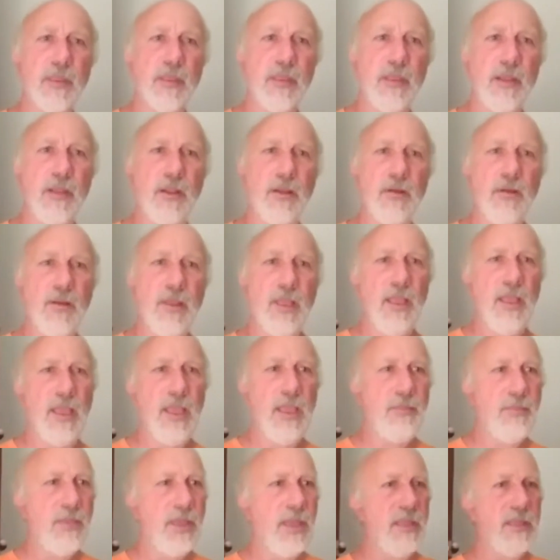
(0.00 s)
you know.
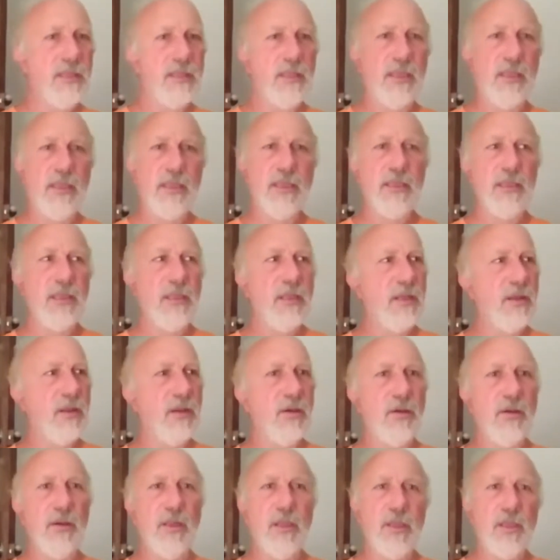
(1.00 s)
Hey, man, you
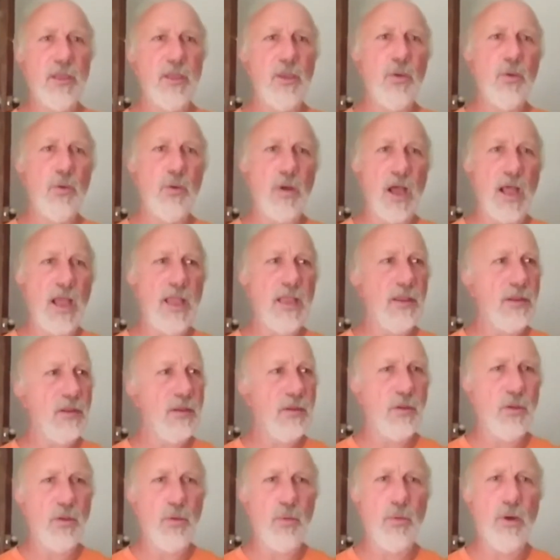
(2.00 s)
know,
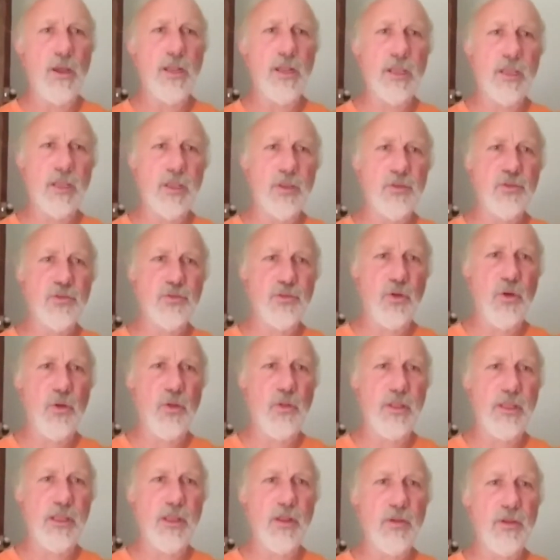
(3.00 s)
you want to
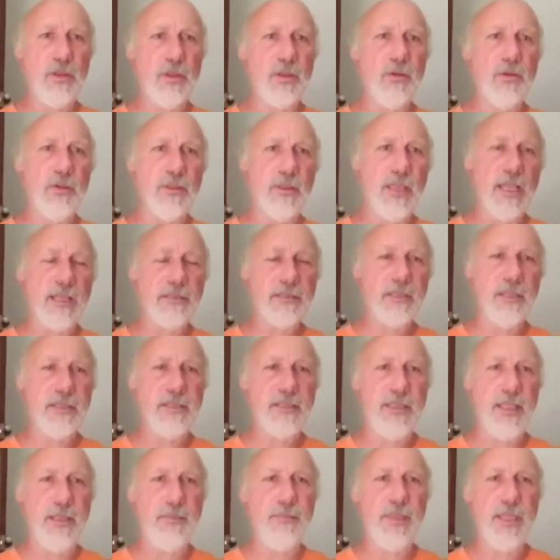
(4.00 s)
control here. That's
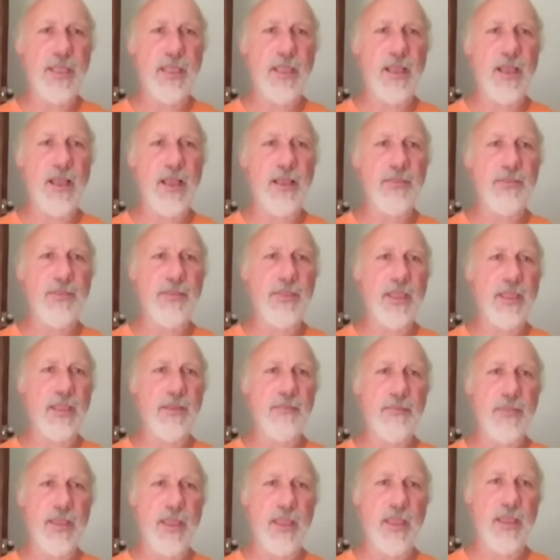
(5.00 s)
a demigod
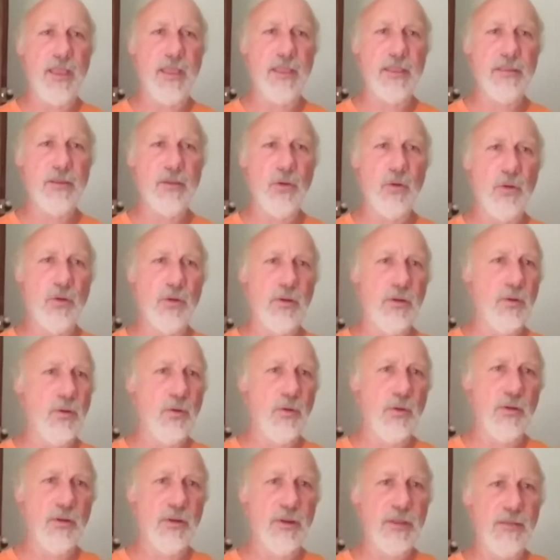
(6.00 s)
thing, man.
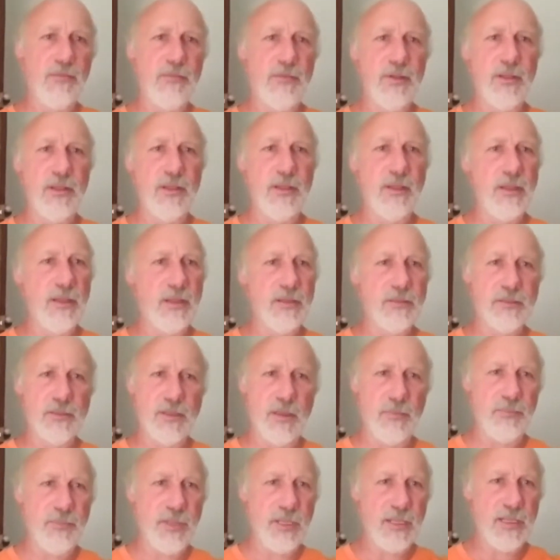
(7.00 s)
Or even, you know,
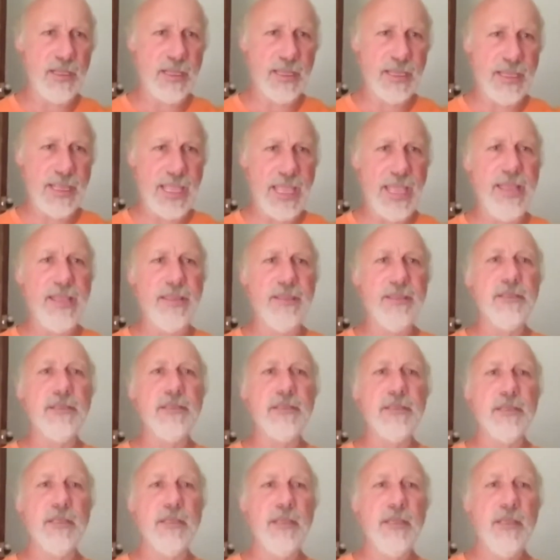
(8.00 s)
something
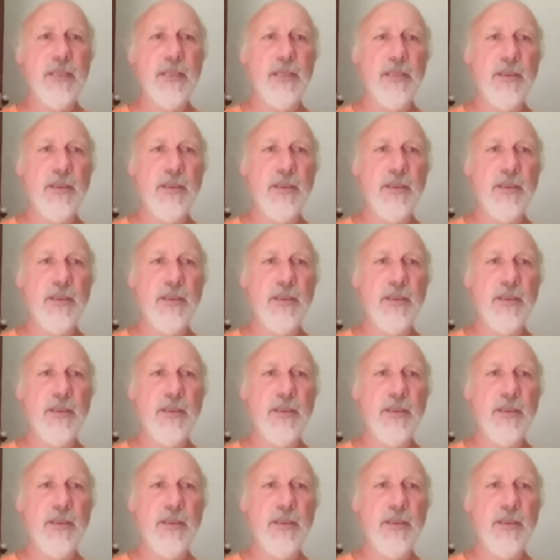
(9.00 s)
against